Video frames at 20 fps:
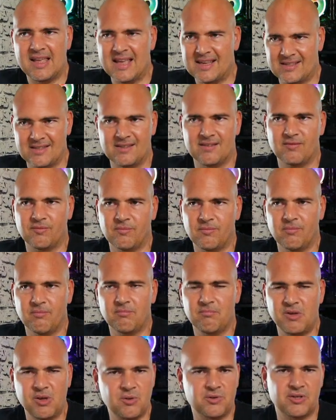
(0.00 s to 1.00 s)
isn't
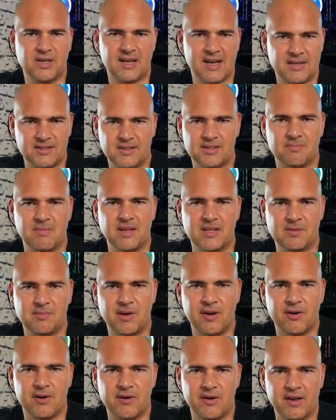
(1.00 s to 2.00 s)
music as it's meant to
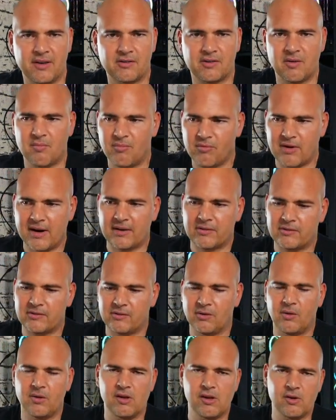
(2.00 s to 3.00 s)
be heard. It's
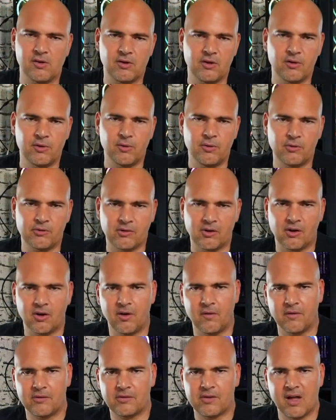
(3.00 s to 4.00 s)
compressed, so you lose a
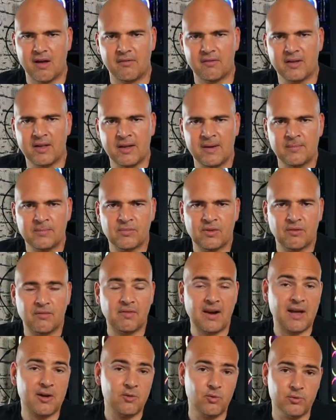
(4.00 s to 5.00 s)
lot of the stuff.
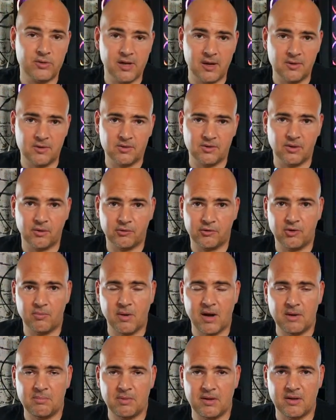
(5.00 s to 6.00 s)
FLAC audio is not too
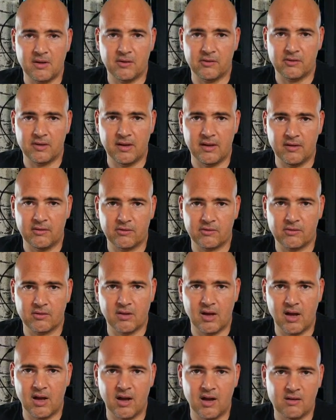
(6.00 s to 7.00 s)
bad because it
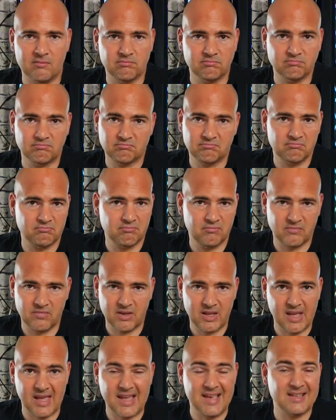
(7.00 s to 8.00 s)

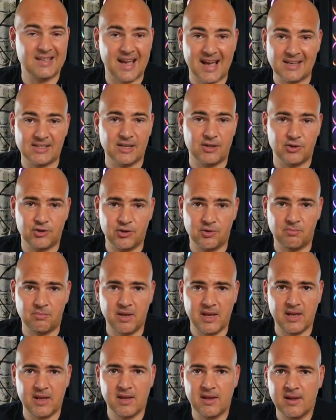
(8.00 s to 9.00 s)
is as it should
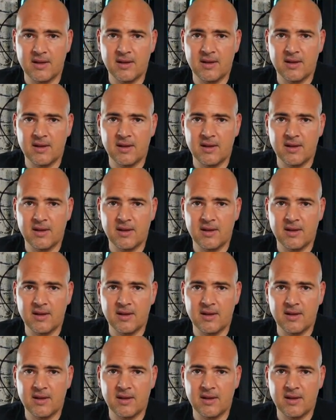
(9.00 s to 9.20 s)
be.